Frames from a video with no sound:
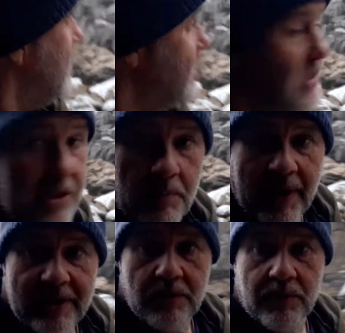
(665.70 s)
This is the
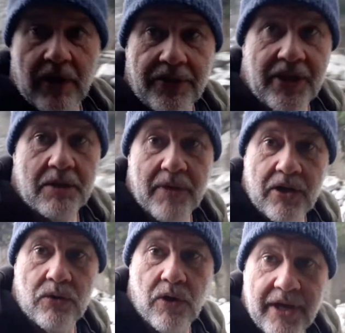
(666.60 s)
place that when I think about
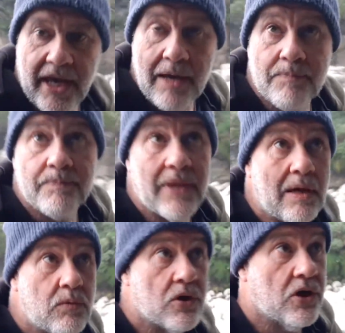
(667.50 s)
who I am
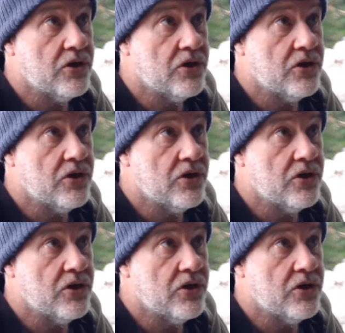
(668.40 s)
and what I